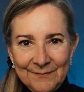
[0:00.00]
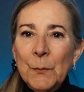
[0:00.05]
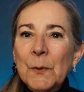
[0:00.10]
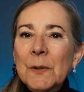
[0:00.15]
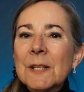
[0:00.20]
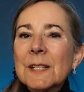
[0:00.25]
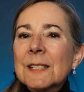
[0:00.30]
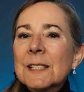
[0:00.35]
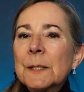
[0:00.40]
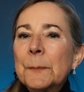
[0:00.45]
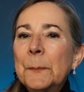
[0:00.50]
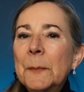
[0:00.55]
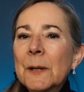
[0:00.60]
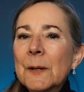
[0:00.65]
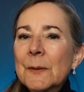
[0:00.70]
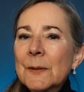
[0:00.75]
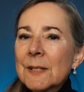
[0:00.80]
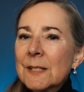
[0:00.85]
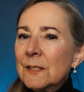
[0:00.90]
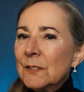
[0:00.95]
With
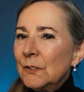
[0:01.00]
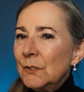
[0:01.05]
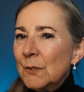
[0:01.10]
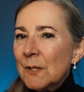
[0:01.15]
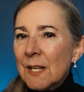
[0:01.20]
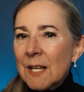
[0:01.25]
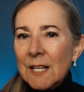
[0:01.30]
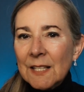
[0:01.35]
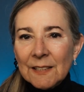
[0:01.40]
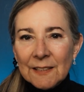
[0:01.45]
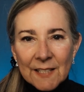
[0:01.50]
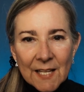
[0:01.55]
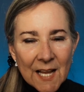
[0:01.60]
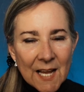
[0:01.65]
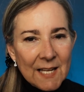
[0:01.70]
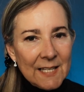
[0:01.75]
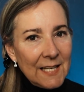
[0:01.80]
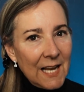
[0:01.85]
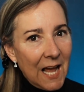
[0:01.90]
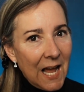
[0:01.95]
experience, you can
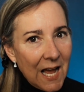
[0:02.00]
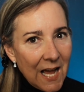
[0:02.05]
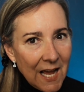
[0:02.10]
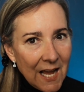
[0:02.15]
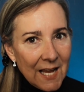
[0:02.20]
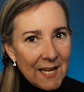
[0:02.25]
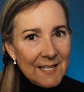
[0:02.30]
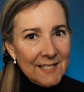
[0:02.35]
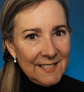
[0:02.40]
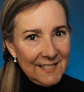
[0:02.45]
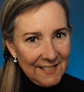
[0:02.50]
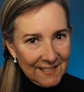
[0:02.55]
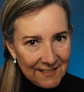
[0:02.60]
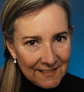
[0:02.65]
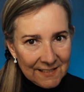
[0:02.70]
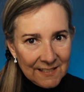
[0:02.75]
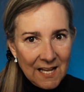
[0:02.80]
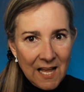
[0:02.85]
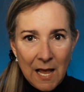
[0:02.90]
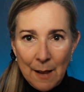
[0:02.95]
land
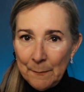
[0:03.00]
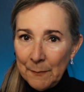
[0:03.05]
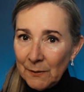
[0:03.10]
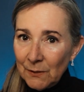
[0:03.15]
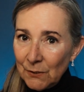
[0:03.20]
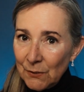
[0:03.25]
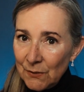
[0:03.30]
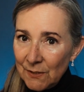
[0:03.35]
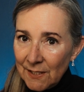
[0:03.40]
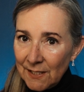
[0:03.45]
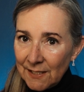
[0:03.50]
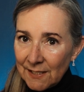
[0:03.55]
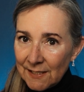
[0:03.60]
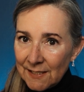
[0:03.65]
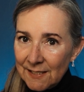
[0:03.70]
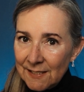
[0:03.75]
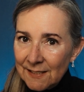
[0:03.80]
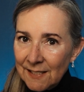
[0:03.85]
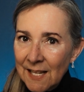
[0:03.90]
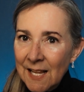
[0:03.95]
high-ticket
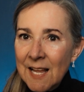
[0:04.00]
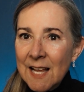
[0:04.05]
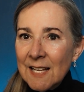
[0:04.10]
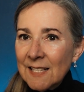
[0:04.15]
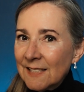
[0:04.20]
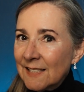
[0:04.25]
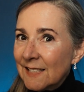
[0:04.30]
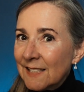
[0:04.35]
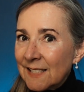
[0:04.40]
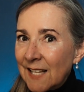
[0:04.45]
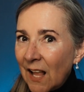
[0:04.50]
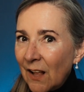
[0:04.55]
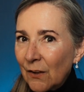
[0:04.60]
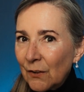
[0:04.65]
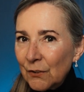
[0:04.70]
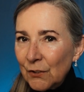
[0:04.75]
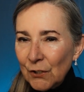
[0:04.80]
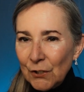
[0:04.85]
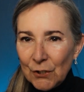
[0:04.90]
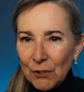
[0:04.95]
opportunities and scale your